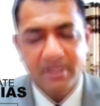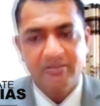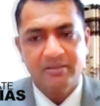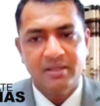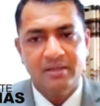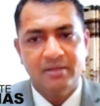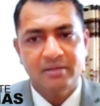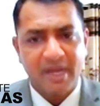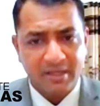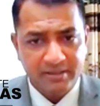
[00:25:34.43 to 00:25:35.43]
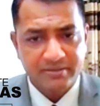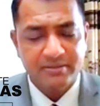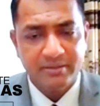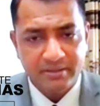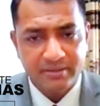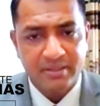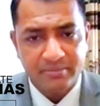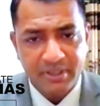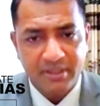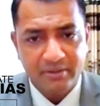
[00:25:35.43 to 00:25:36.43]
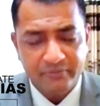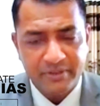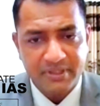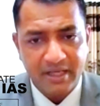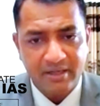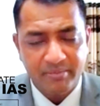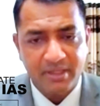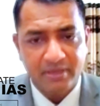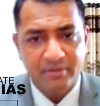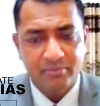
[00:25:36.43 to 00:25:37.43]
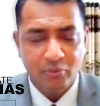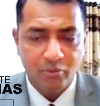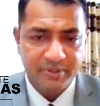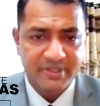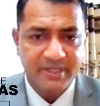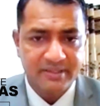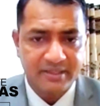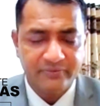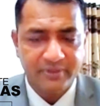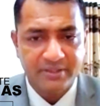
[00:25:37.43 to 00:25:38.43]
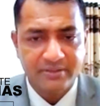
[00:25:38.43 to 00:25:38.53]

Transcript: I think practice is something which can make them more precise as far as